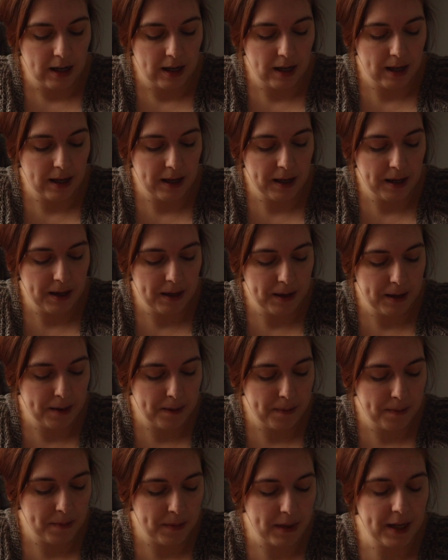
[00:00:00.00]

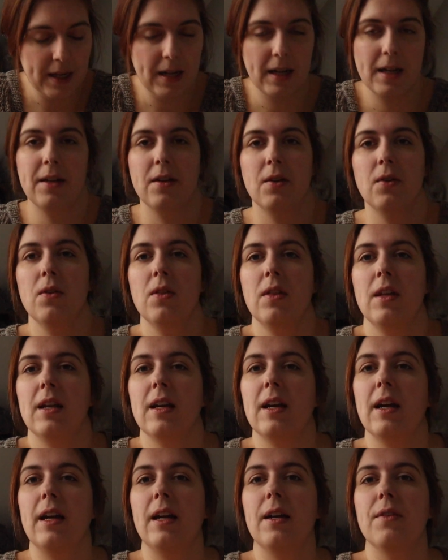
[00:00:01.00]
And I don't
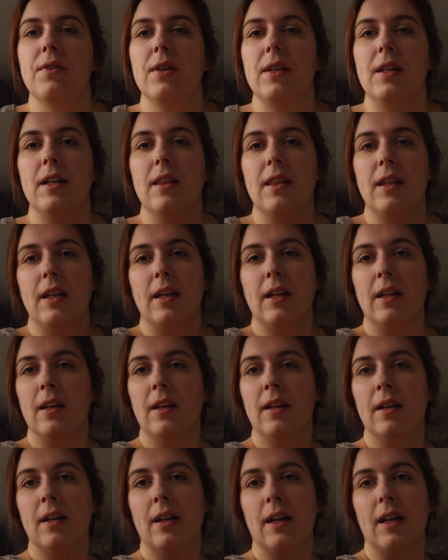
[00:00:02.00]
think I have anything
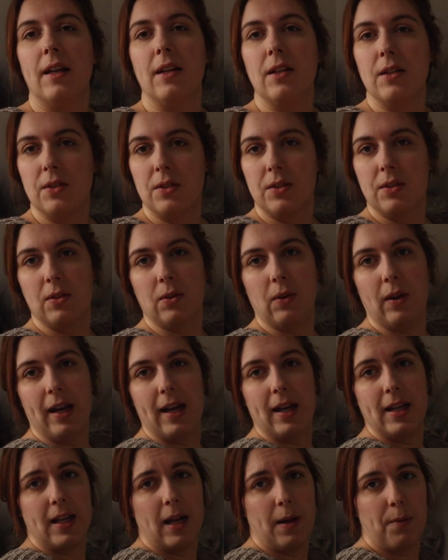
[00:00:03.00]
else to
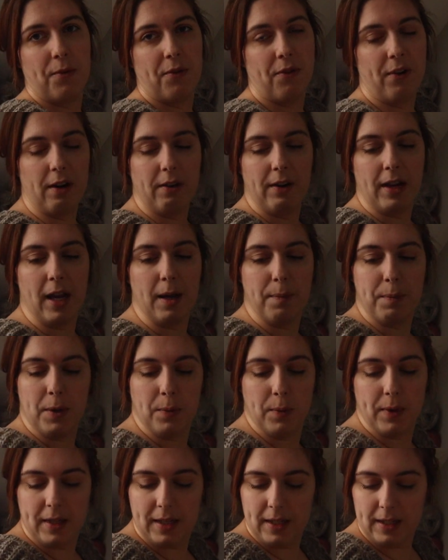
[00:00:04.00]
add. I'm very happy
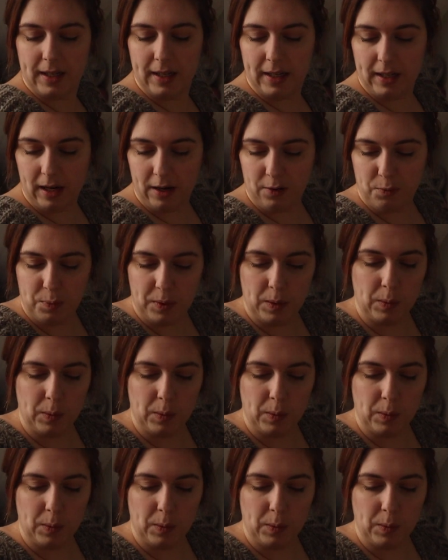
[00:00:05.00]
with it, and I